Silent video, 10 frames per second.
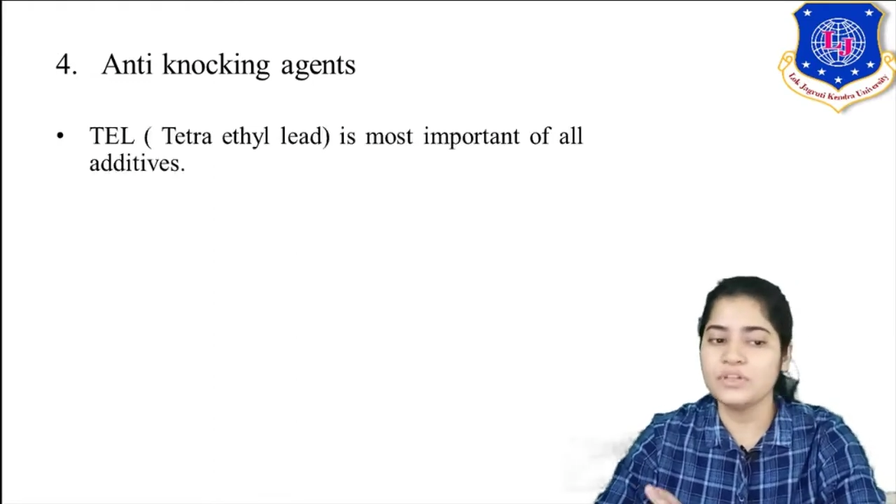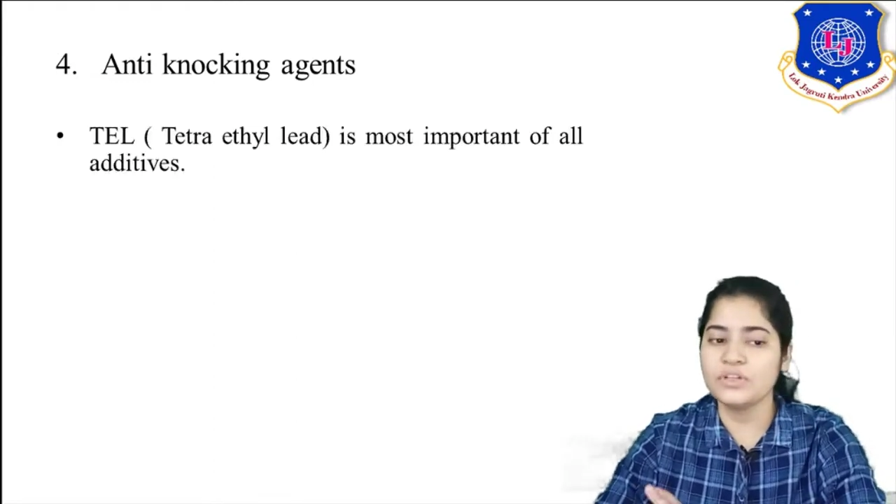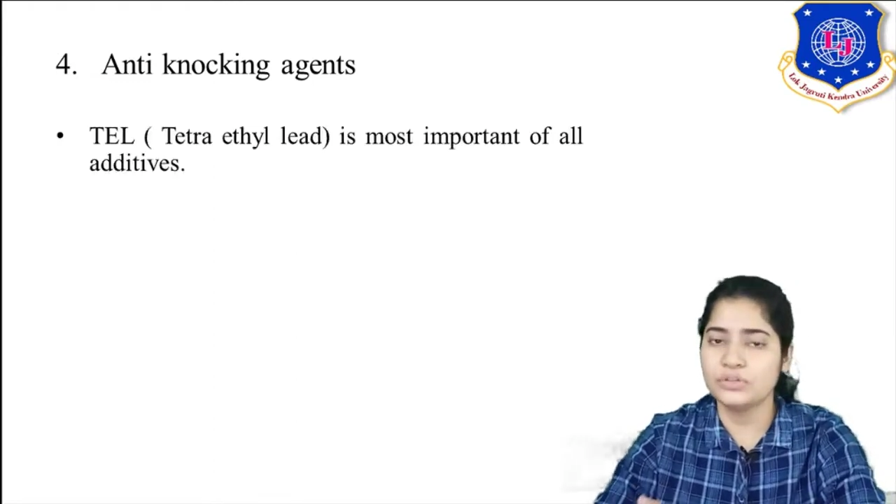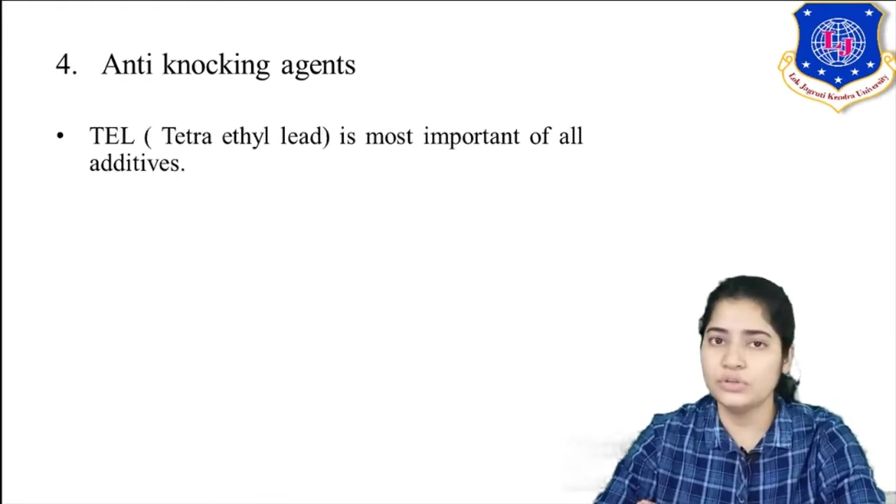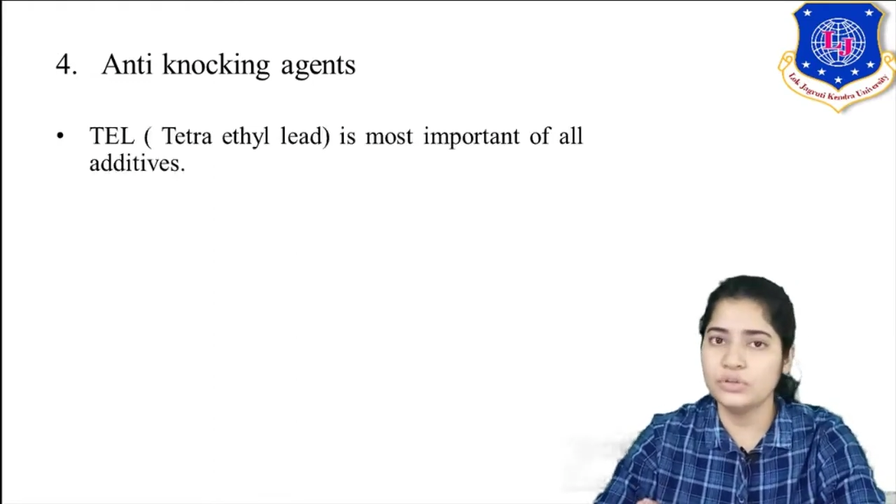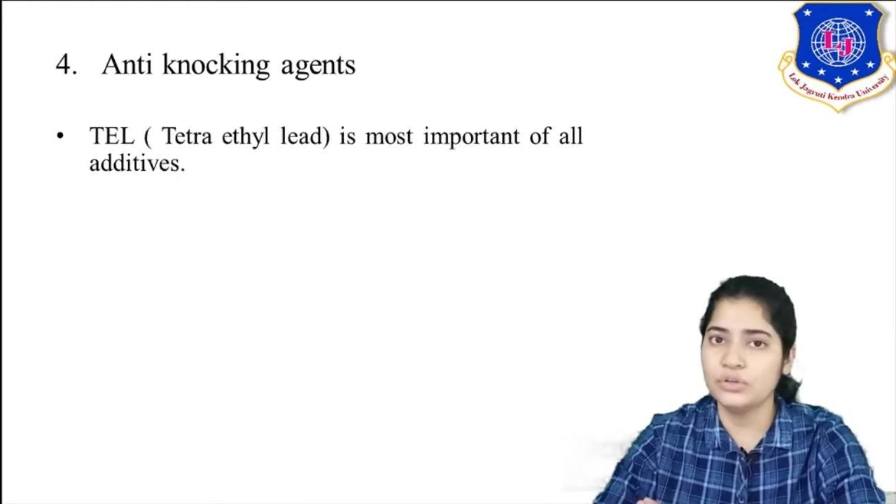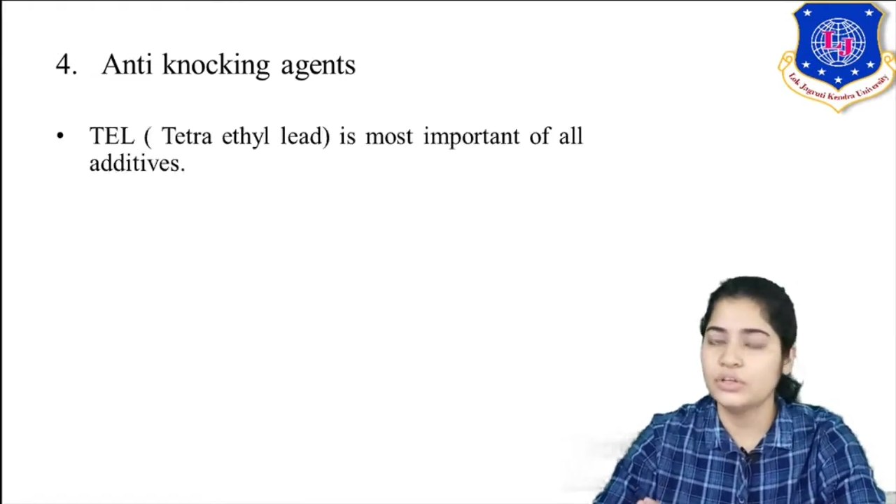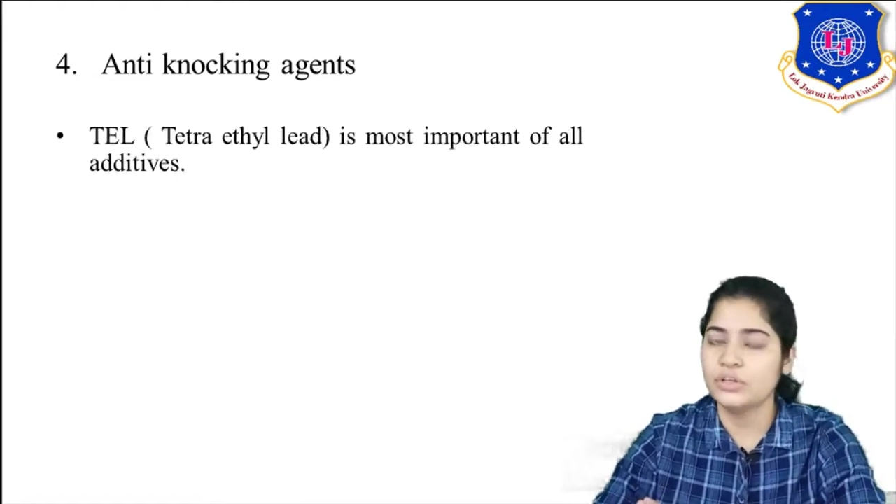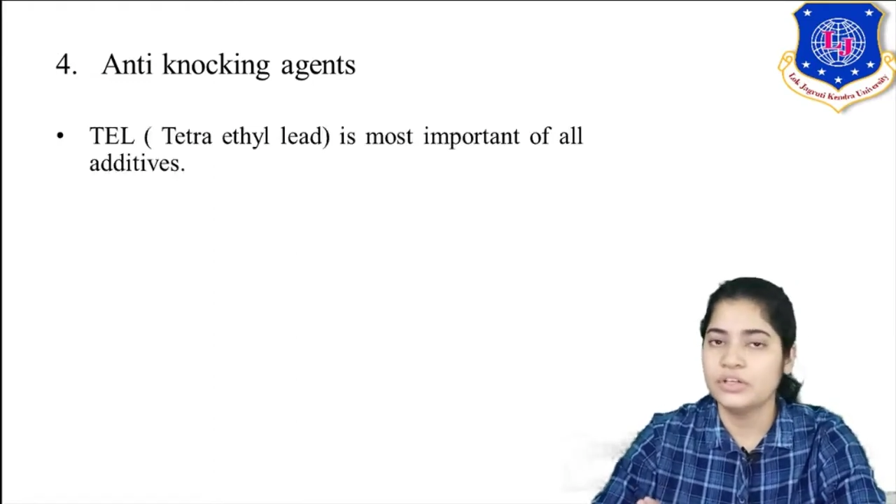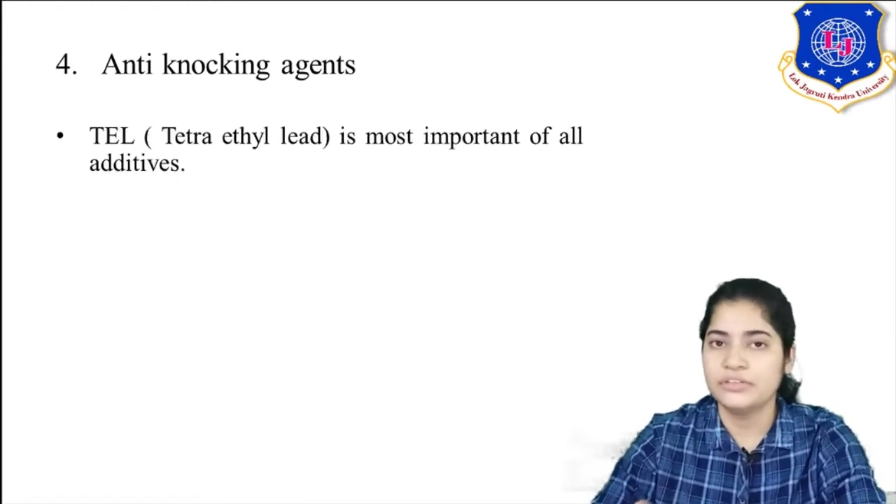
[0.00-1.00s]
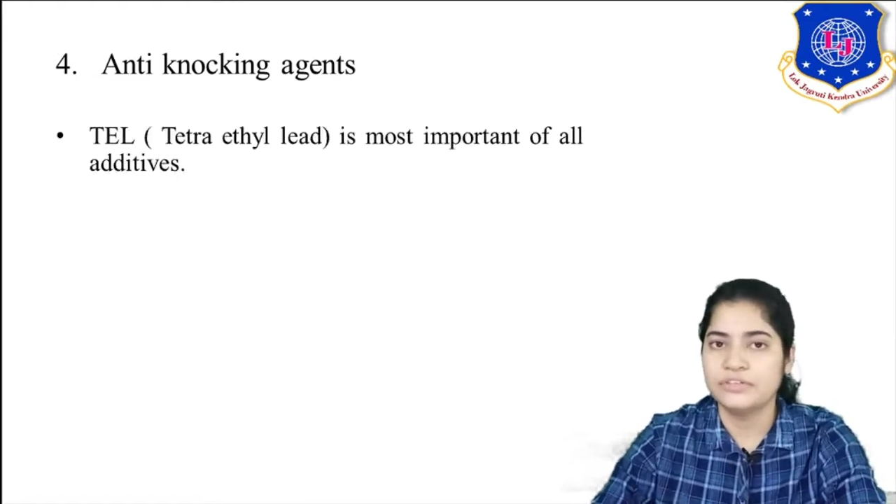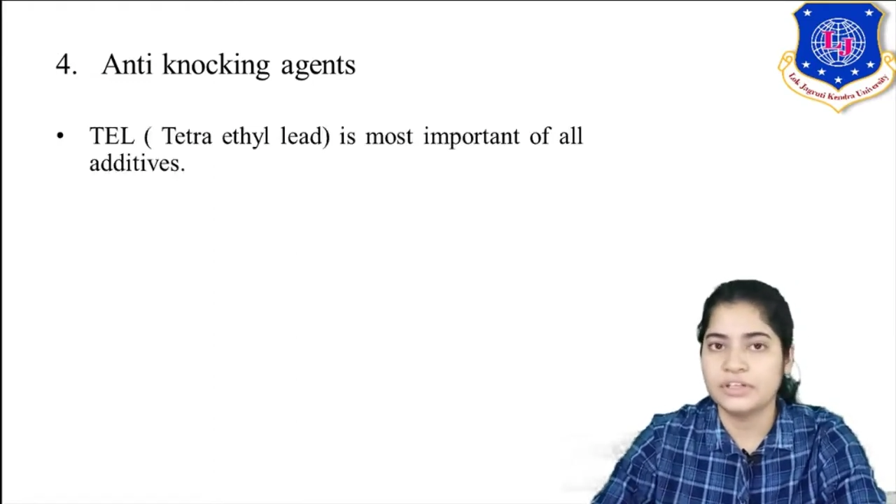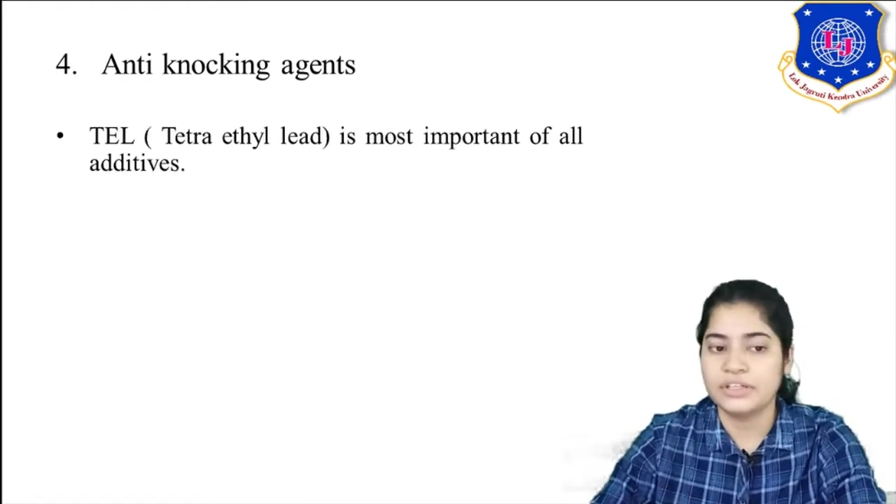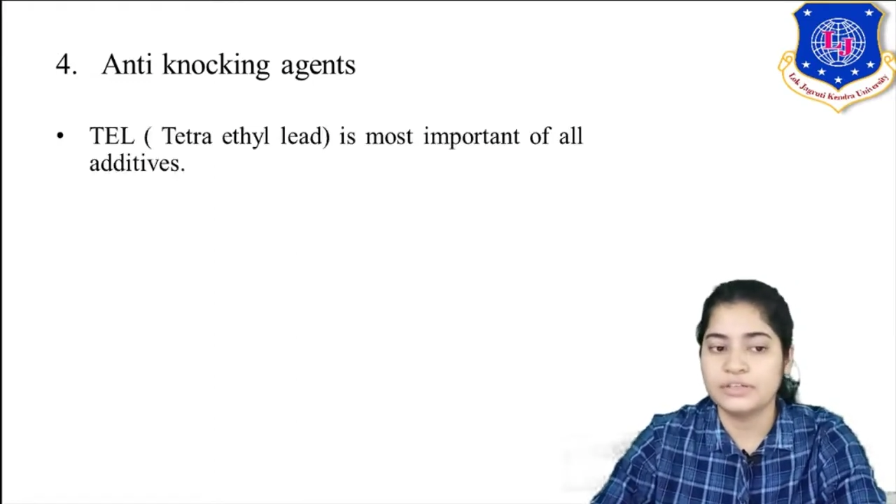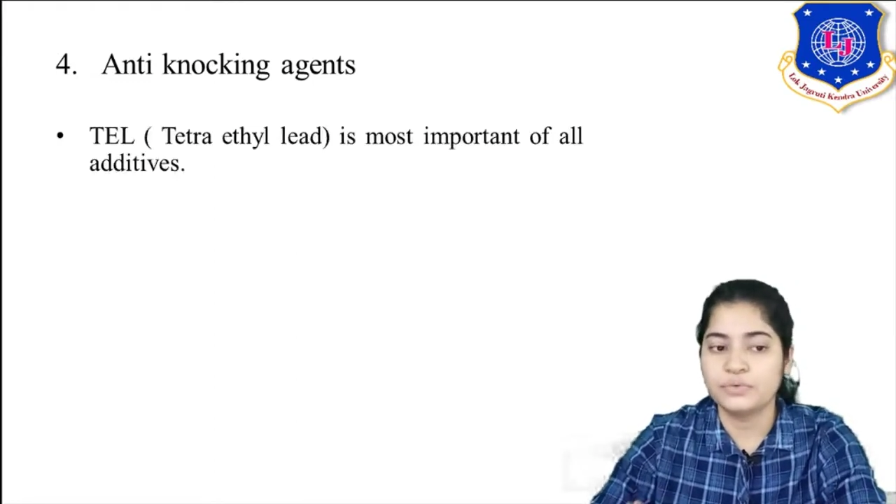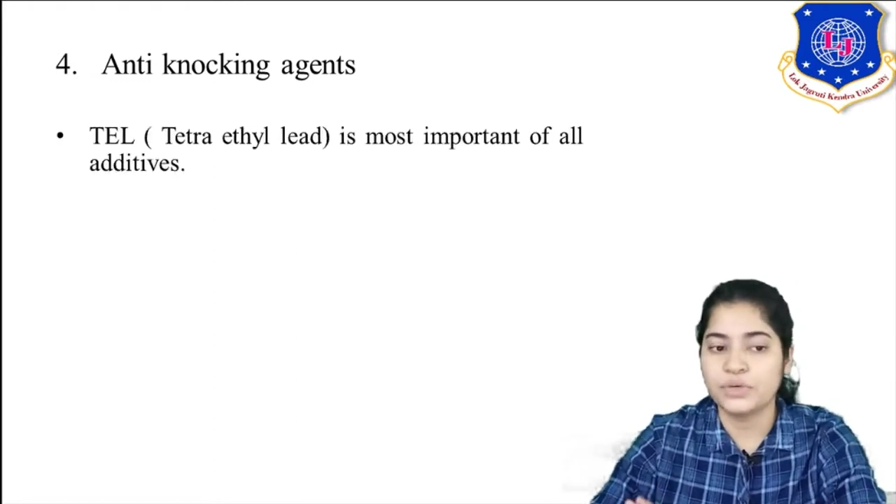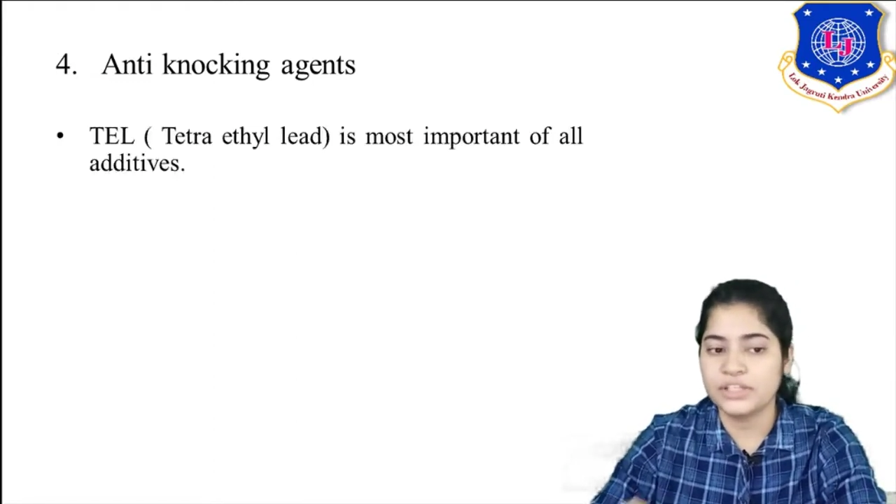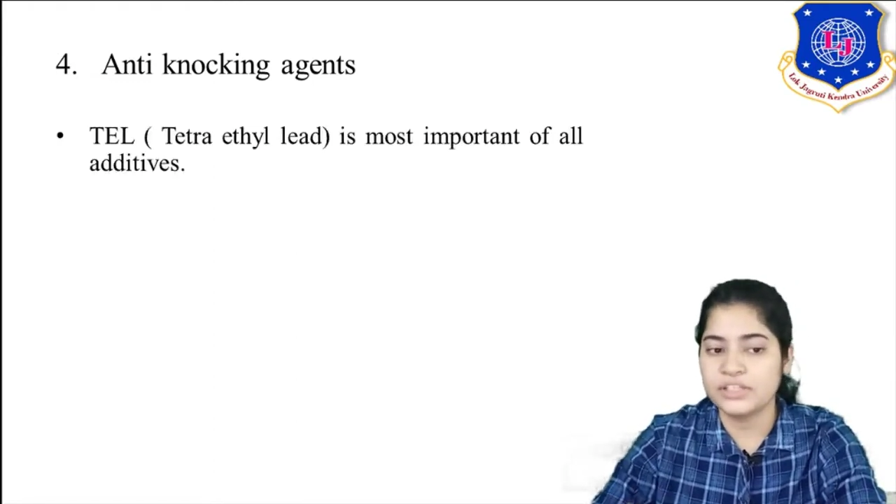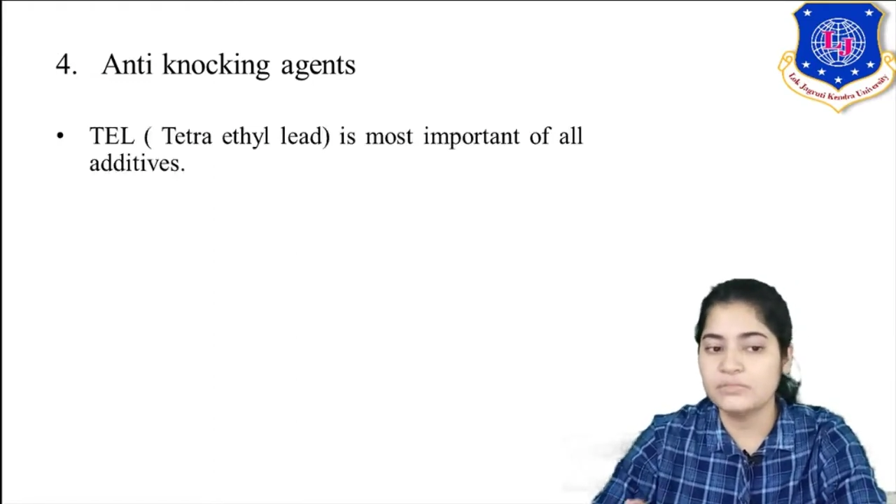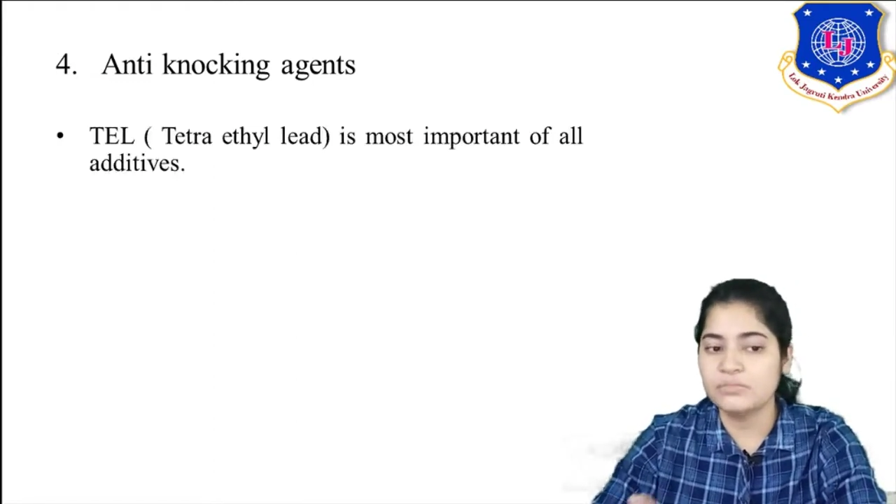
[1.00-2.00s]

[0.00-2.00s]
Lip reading: So what is the